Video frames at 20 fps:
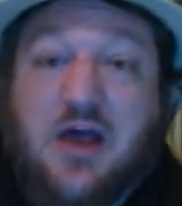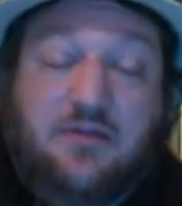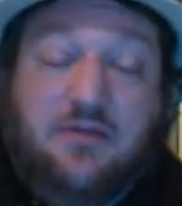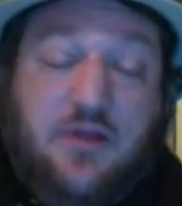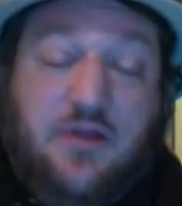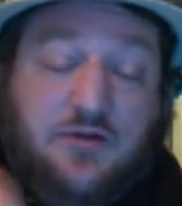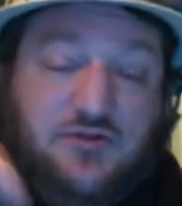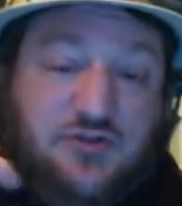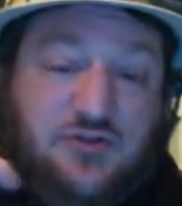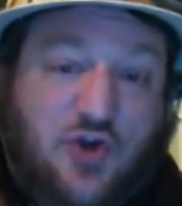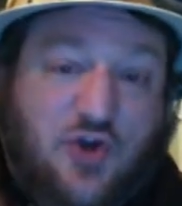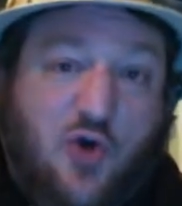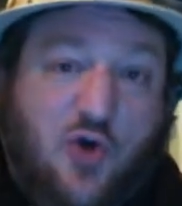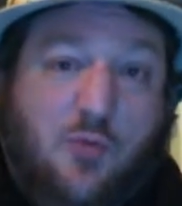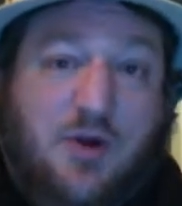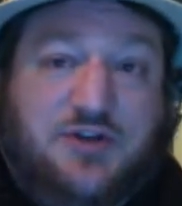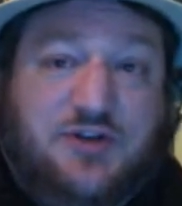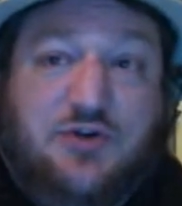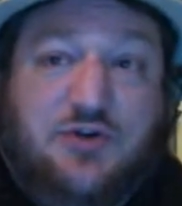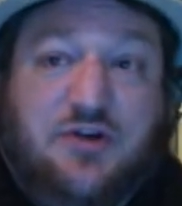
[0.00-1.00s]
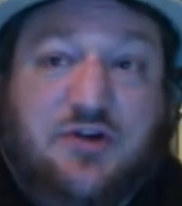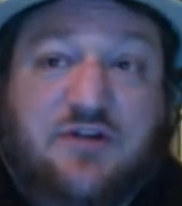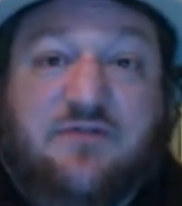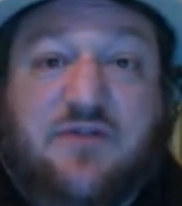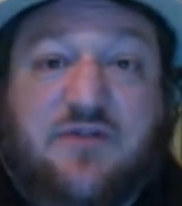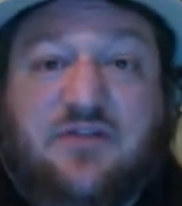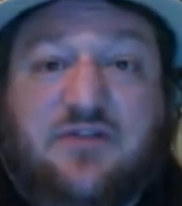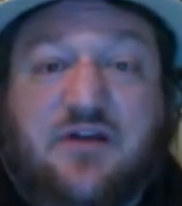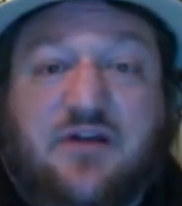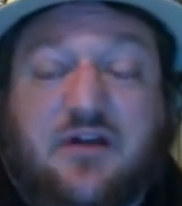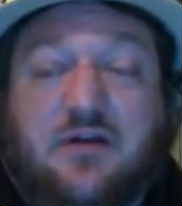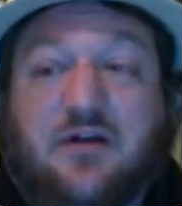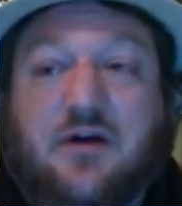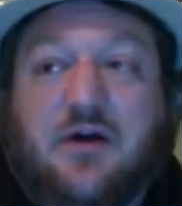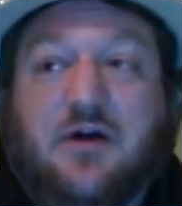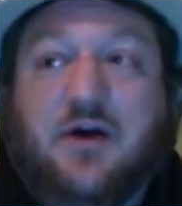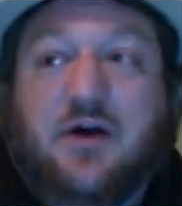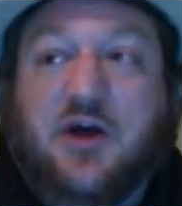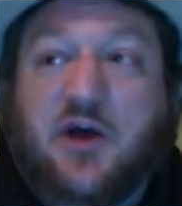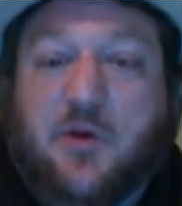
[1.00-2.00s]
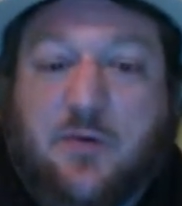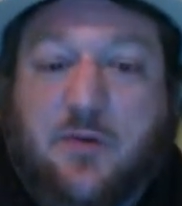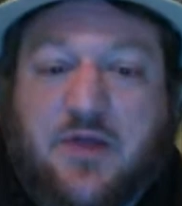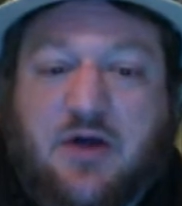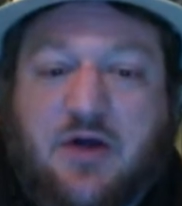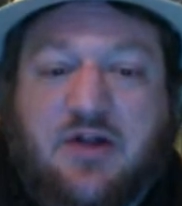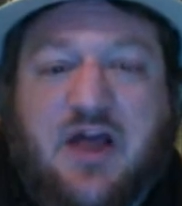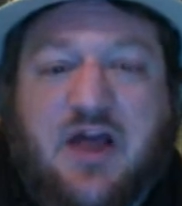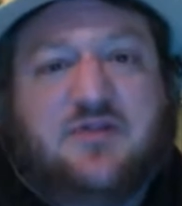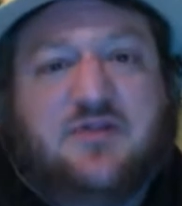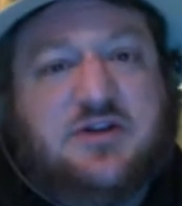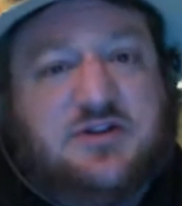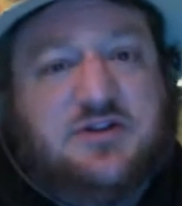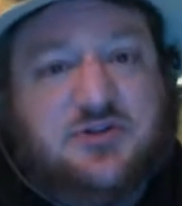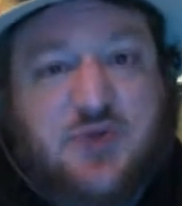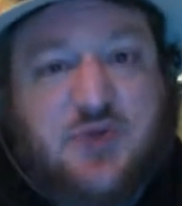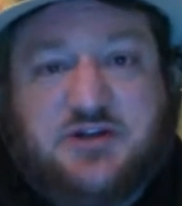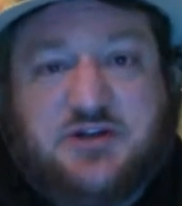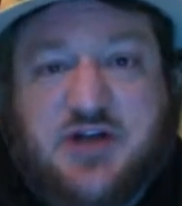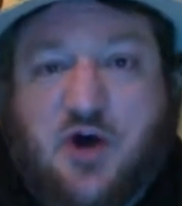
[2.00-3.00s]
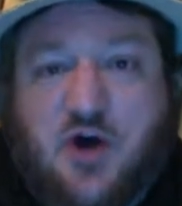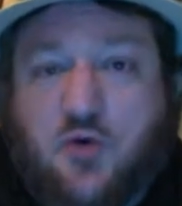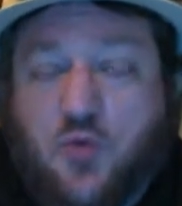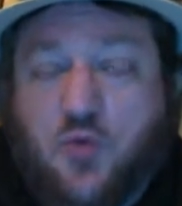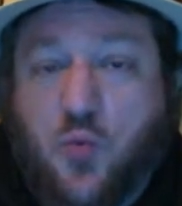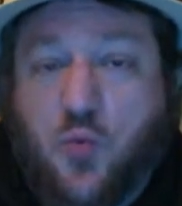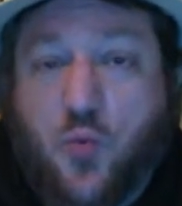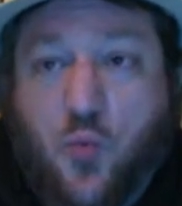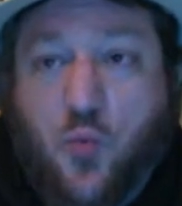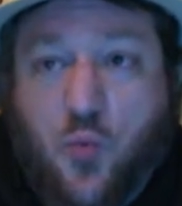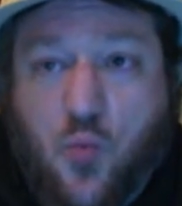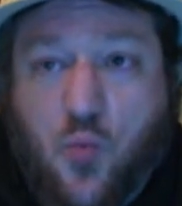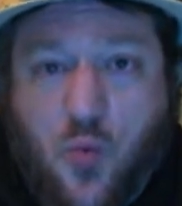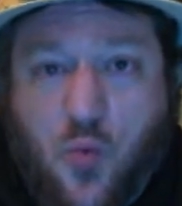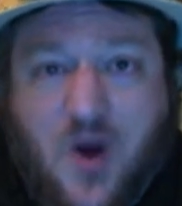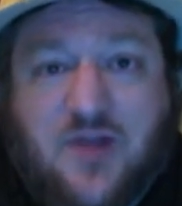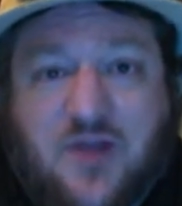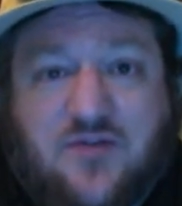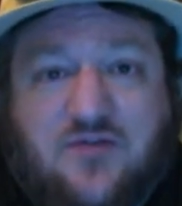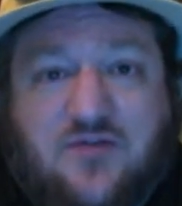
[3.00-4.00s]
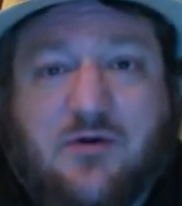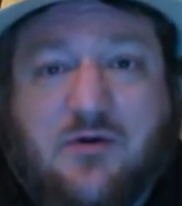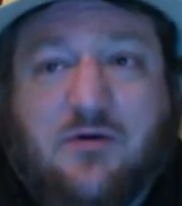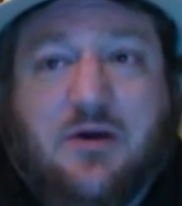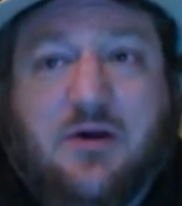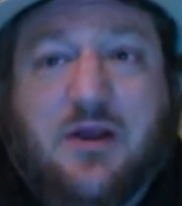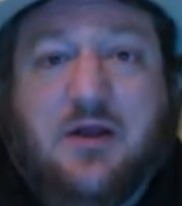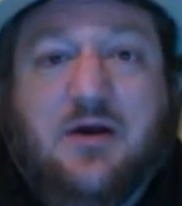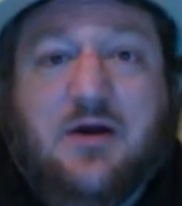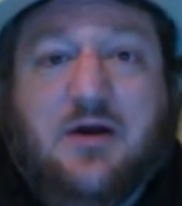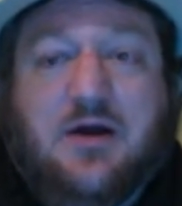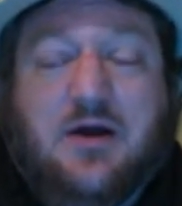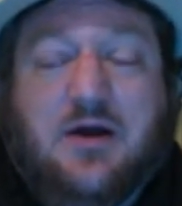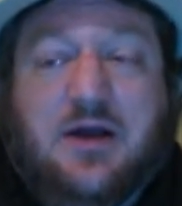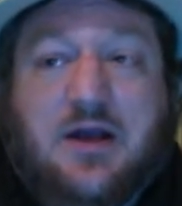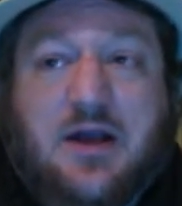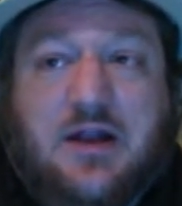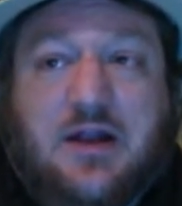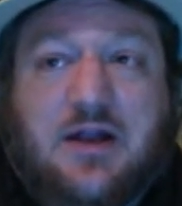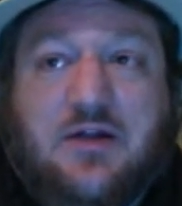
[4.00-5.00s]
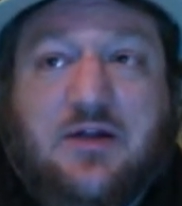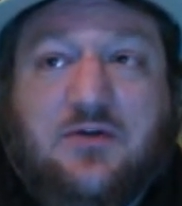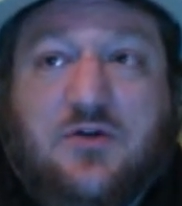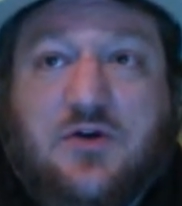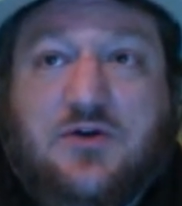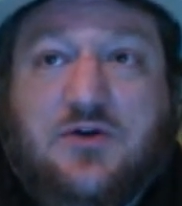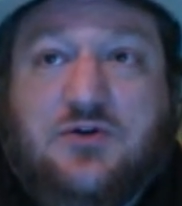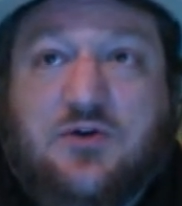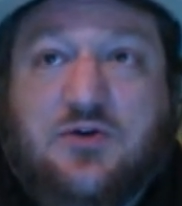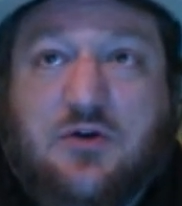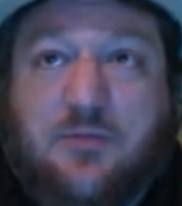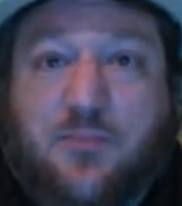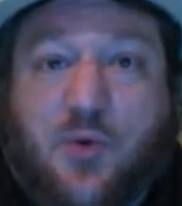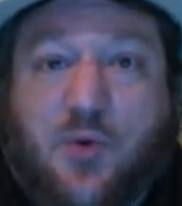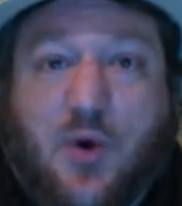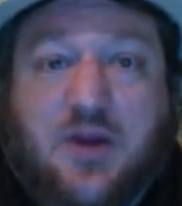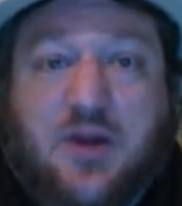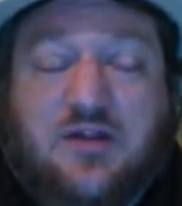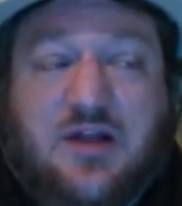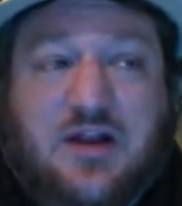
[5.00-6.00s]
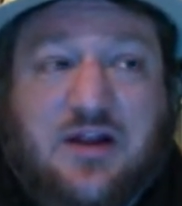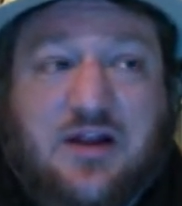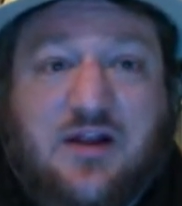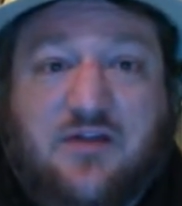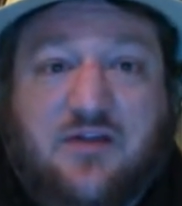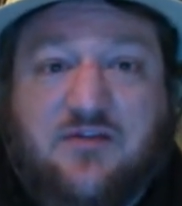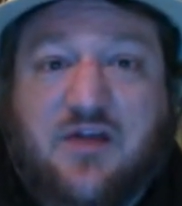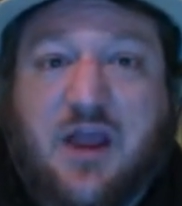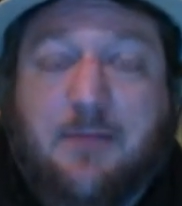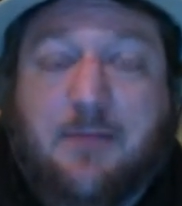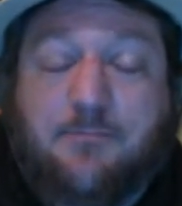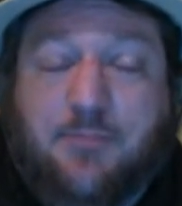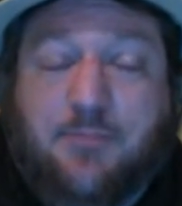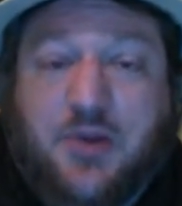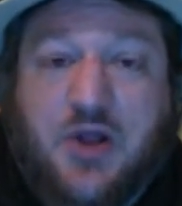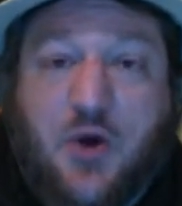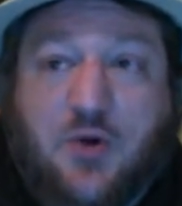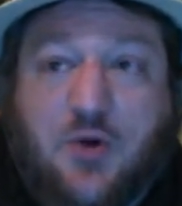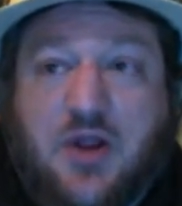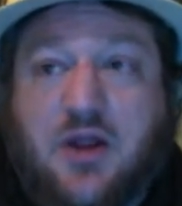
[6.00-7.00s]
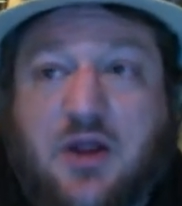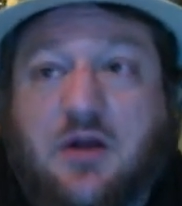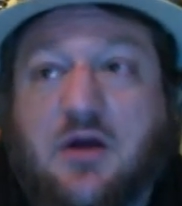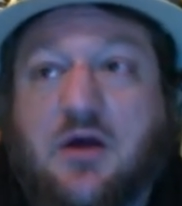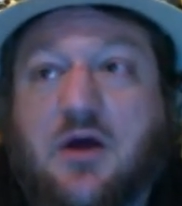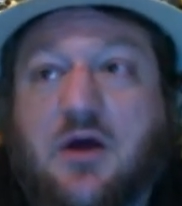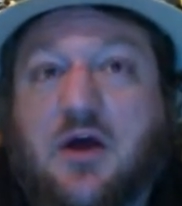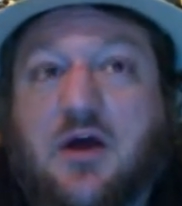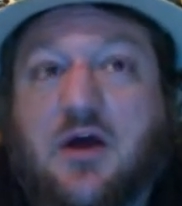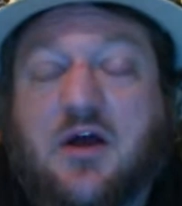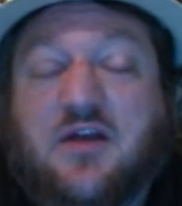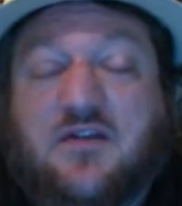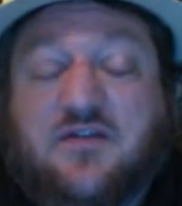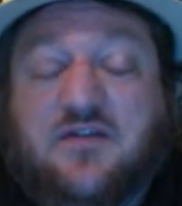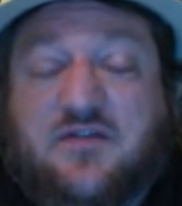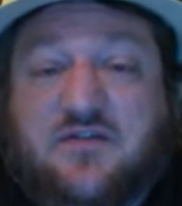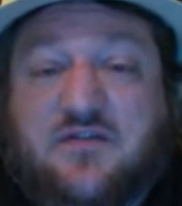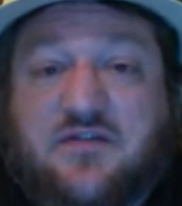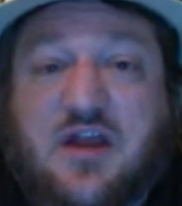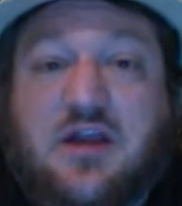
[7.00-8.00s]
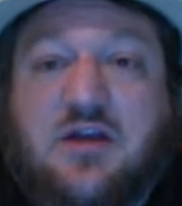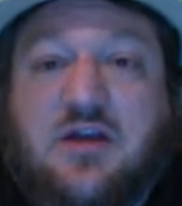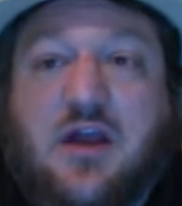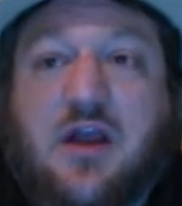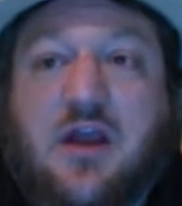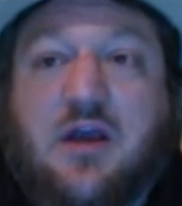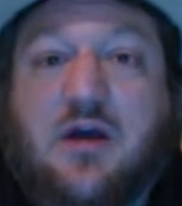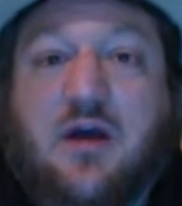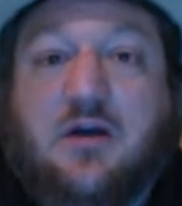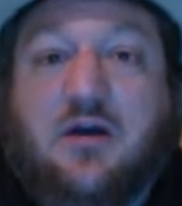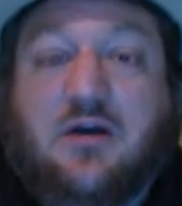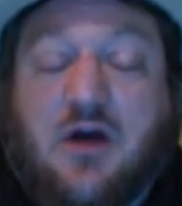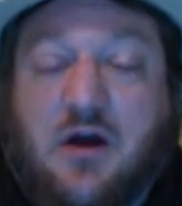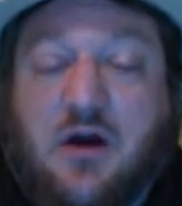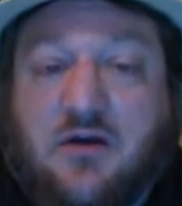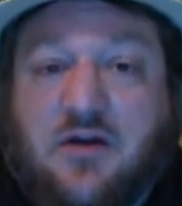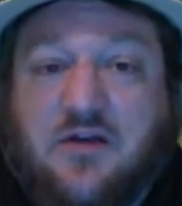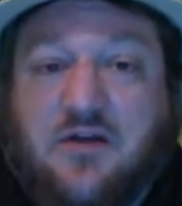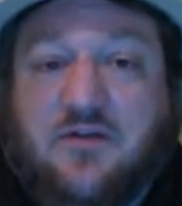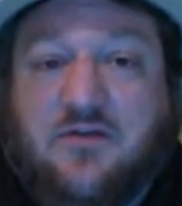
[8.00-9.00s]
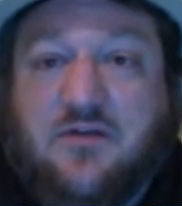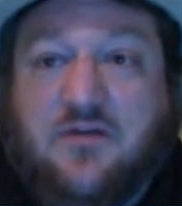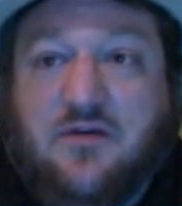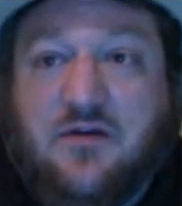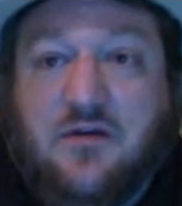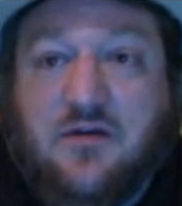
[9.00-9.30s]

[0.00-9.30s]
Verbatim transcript: There's so much you can visit without having to stretch out one story in it to the point that it is a bloated, stinking carcass